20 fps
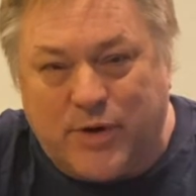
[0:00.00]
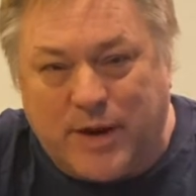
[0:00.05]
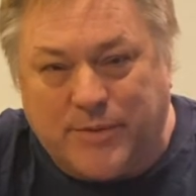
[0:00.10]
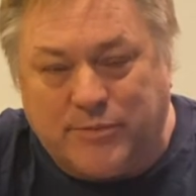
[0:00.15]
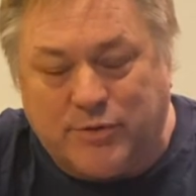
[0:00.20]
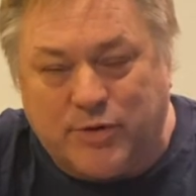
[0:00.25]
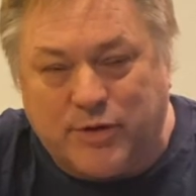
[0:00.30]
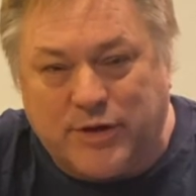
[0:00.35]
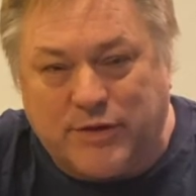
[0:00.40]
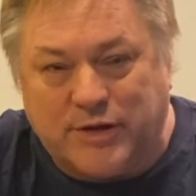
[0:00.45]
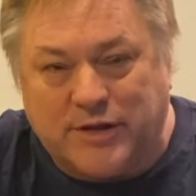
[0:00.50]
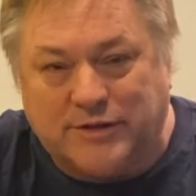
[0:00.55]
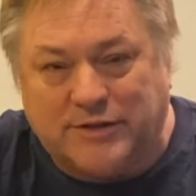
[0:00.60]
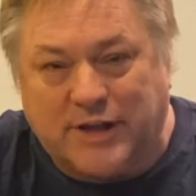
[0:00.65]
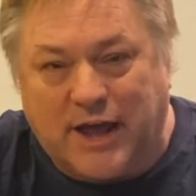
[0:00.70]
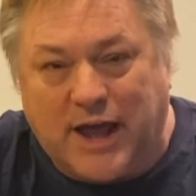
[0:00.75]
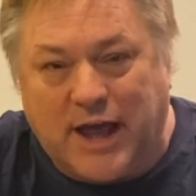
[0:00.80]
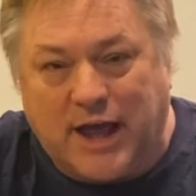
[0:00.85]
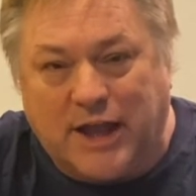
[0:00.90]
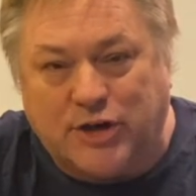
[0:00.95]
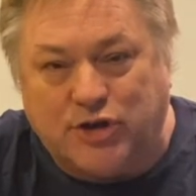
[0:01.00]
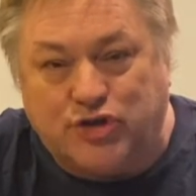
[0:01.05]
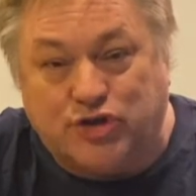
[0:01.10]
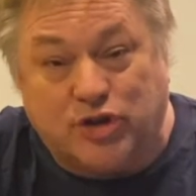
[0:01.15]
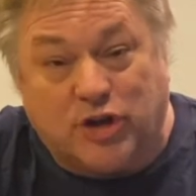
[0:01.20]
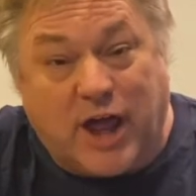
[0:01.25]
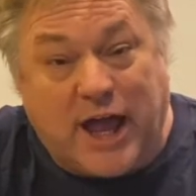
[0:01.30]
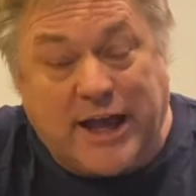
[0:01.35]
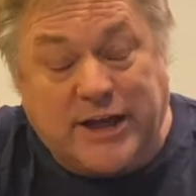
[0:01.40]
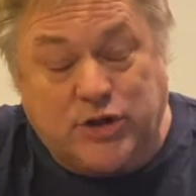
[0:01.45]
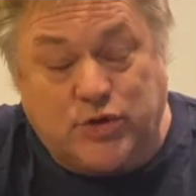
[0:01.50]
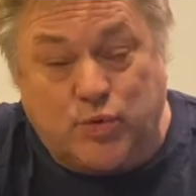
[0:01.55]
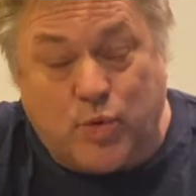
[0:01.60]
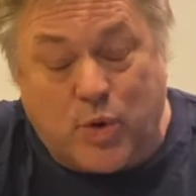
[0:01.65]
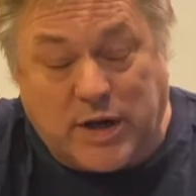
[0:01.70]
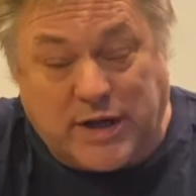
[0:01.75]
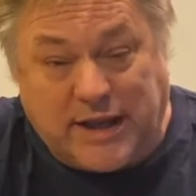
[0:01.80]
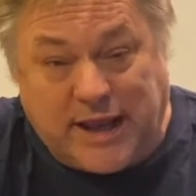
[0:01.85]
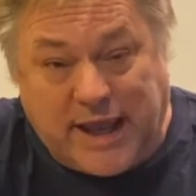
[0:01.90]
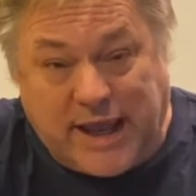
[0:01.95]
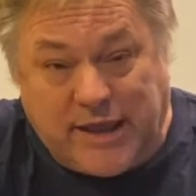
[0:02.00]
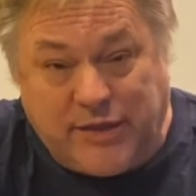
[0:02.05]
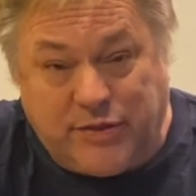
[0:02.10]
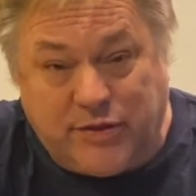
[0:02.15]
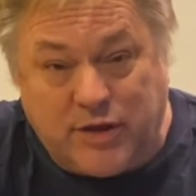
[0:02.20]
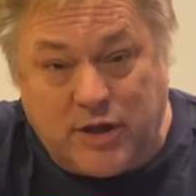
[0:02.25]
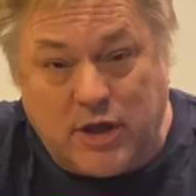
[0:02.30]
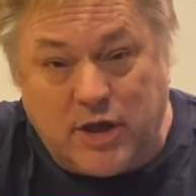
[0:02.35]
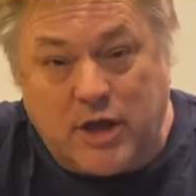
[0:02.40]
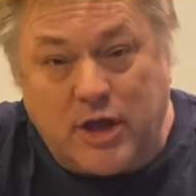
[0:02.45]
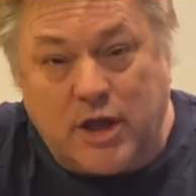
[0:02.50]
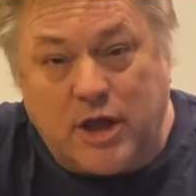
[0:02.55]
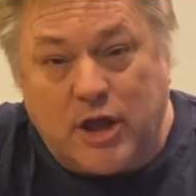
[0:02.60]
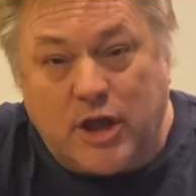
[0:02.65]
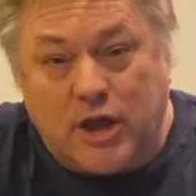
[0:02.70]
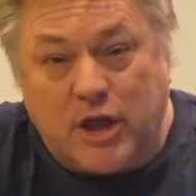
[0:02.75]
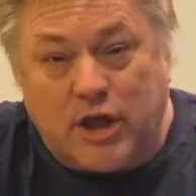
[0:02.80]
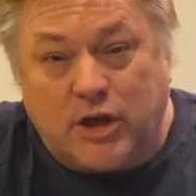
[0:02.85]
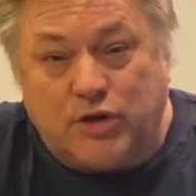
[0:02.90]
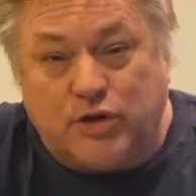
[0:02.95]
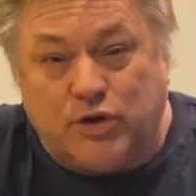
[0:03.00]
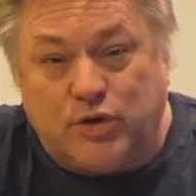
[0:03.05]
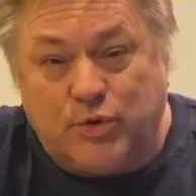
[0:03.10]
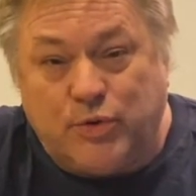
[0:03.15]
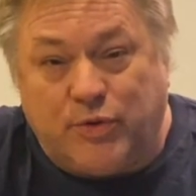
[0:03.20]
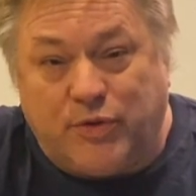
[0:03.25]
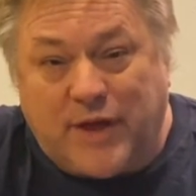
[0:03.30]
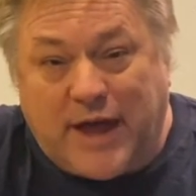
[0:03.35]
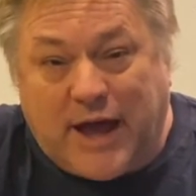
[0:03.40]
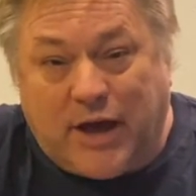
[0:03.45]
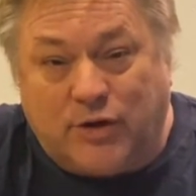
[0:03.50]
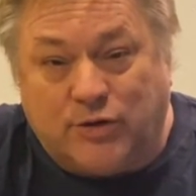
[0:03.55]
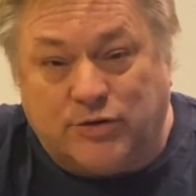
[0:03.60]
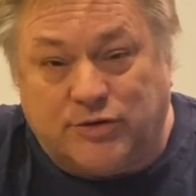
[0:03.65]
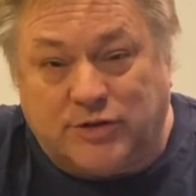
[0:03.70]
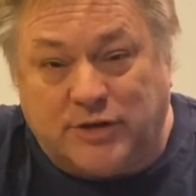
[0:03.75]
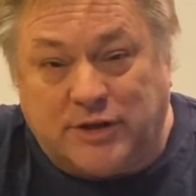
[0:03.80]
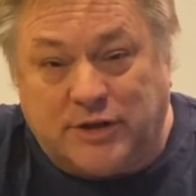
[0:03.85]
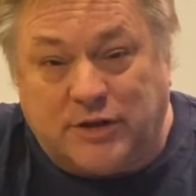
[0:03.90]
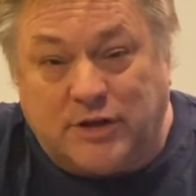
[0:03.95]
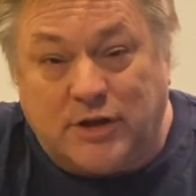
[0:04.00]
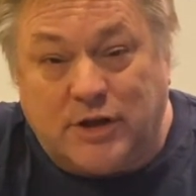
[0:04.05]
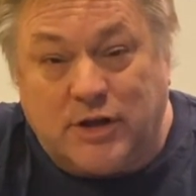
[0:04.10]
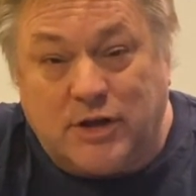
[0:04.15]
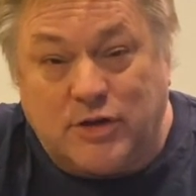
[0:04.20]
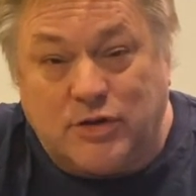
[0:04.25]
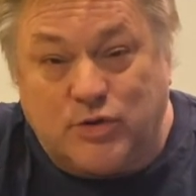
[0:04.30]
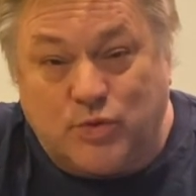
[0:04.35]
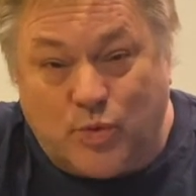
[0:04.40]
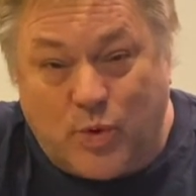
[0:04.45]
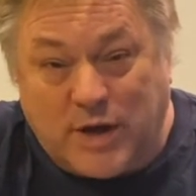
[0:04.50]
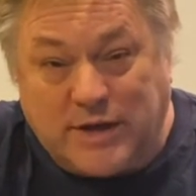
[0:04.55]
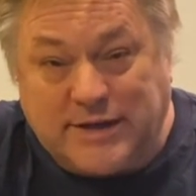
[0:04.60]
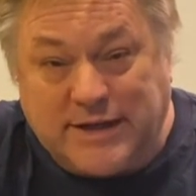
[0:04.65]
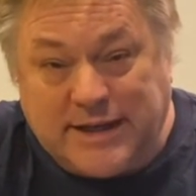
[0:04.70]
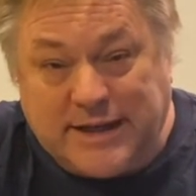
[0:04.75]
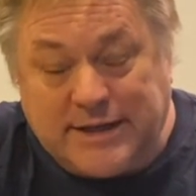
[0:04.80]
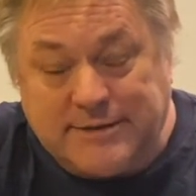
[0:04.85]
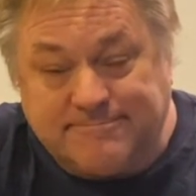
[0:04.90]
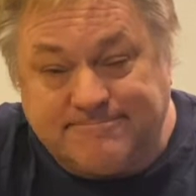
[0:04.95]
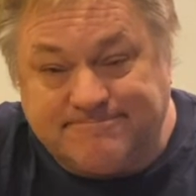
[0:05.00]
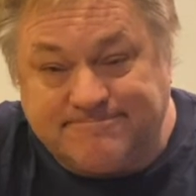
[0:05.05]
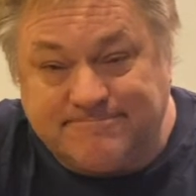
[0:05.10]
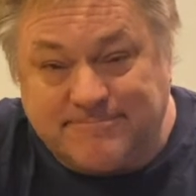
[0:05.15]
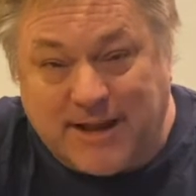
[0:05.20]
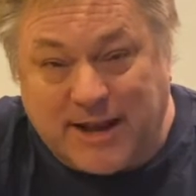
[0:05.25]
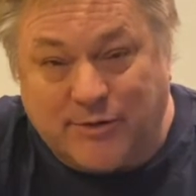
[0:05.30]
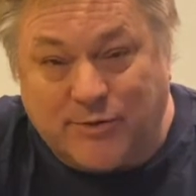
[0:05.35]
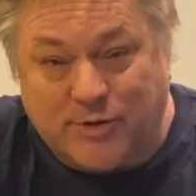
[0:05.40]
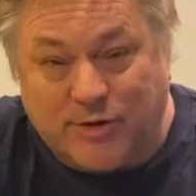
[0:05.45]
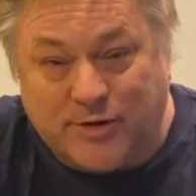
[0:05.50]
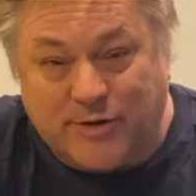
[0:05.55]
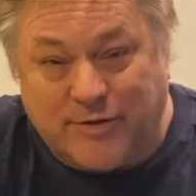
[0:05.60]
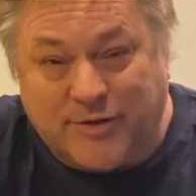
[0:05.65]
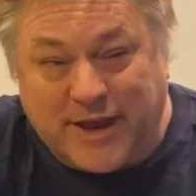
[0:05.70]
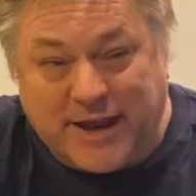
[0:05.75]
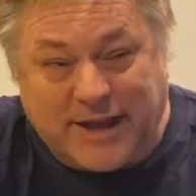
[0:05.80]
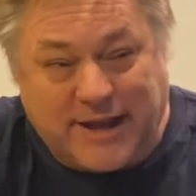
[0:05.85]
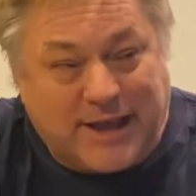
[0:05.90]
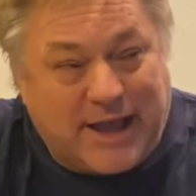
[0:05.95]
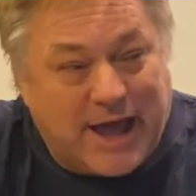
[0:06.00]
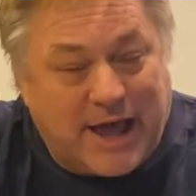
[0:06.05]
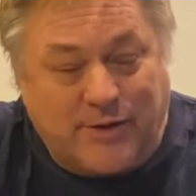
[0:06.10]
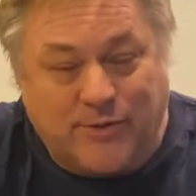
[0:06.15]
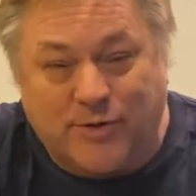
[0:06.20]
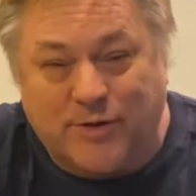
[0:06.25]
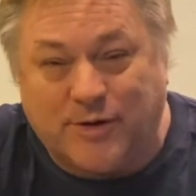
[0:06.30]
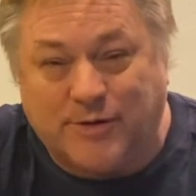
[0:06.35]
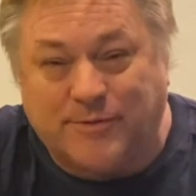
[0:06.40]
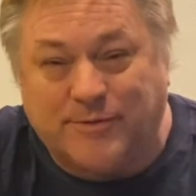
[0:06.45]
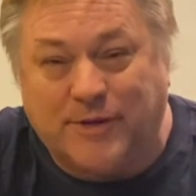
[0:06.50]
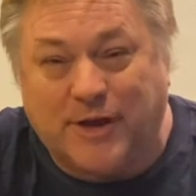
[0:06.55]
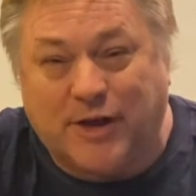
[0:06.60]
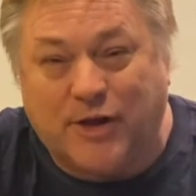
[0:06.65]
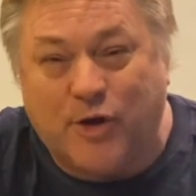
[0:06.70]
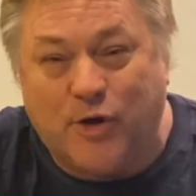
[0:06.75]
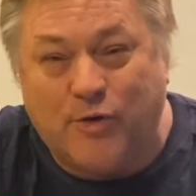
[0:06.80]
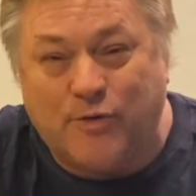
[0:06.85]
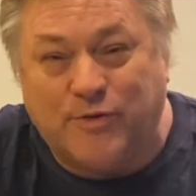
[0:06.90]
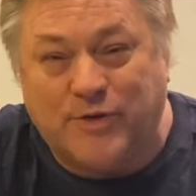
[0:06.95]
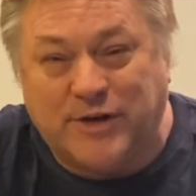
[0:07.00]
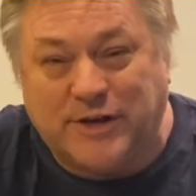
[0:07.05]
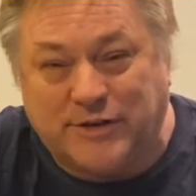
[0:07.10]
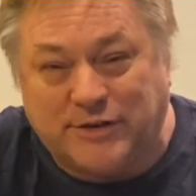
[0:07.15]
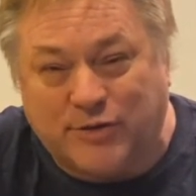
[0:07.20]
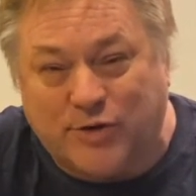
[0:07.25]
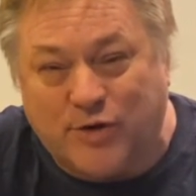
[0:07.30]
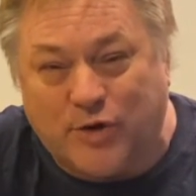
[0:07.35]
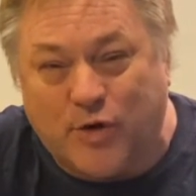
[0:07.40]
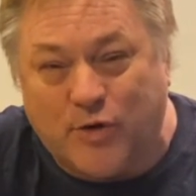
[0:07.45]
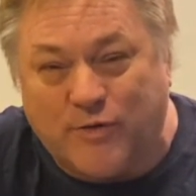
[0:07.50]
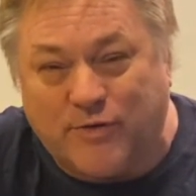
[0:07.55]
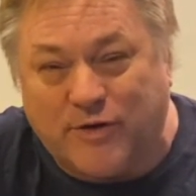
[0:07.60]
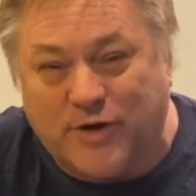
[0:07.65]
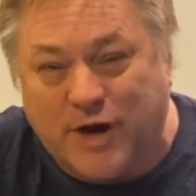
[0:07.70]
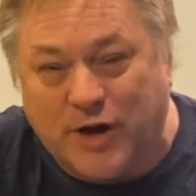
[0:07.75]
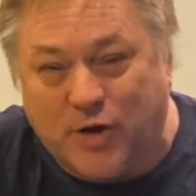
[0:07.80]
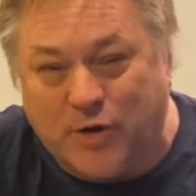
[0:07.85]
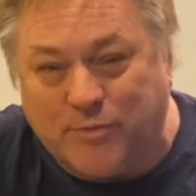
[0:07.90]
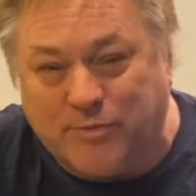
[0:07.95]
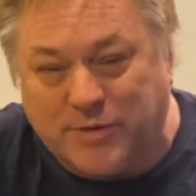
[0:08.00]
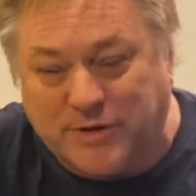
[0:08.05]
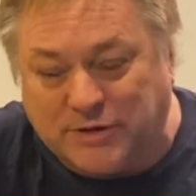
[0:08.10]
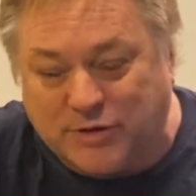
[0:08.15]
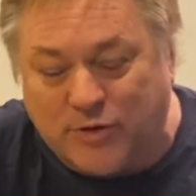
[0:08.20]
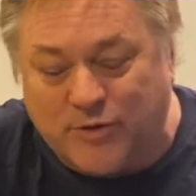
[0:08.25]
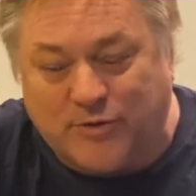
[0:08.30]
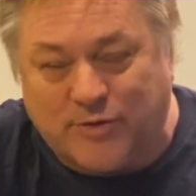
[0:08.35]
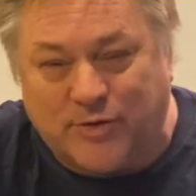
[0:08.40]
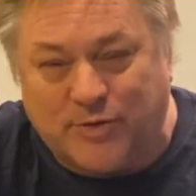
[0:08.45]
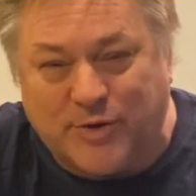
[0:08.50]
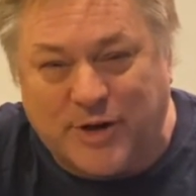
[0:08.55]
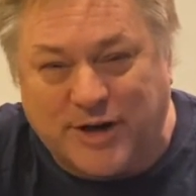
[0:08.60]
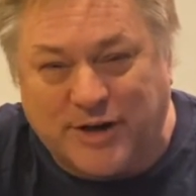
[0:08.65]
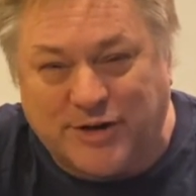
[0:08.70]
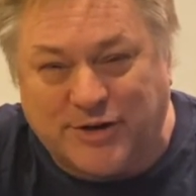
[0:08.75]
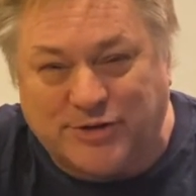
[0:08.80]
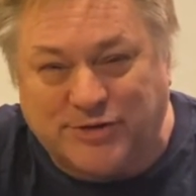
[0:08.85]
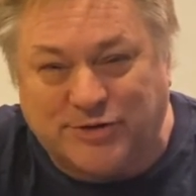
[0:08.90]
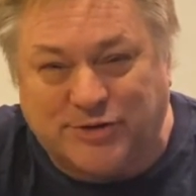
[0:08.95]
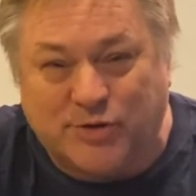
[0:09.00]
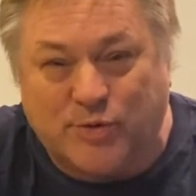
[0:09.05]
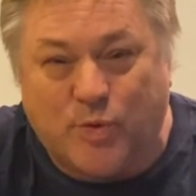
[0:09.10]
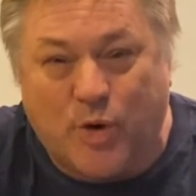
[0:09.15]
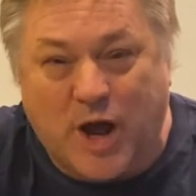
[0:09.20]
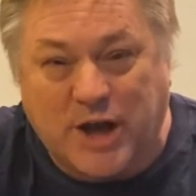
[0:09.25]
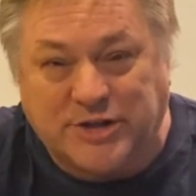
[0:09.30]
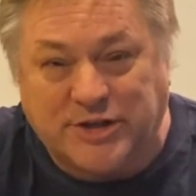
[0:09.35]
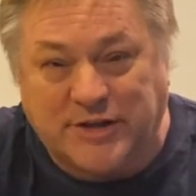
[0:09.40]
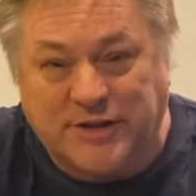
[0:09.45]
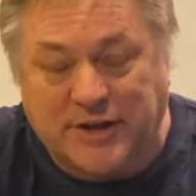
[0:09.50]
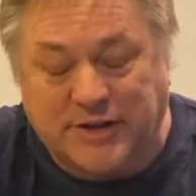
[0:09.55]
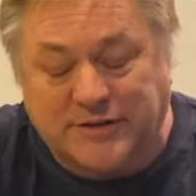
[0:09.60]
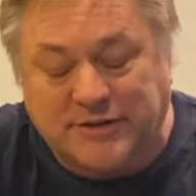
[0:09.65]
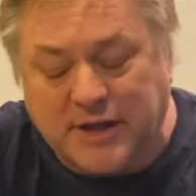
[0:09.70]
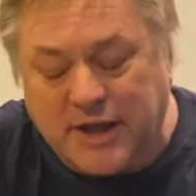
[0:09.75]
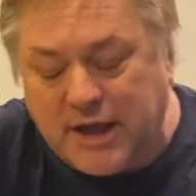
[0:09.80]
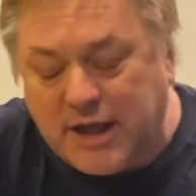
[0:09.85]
I'm doing this on July 28th, 2020, and thank God, the COVID is sort of over. I hope it's over when you're still watching this.